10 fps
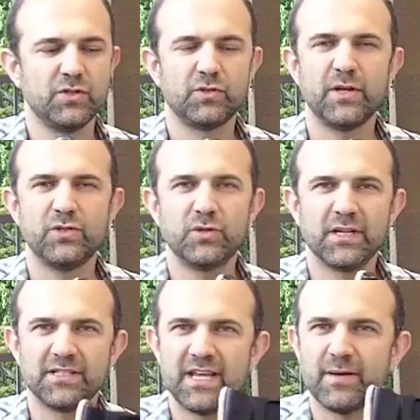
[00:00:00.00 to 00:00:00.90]
so that you
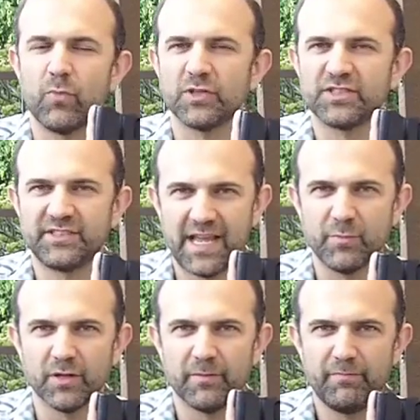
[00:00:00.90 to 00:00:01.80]
can take more
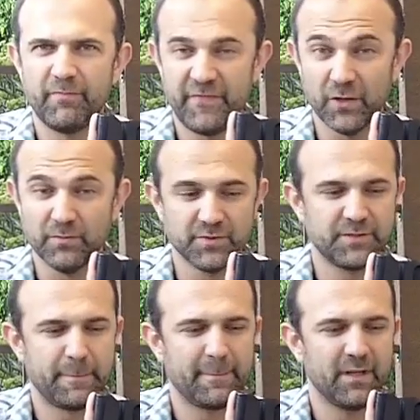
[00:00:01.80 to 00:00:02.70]
stable films.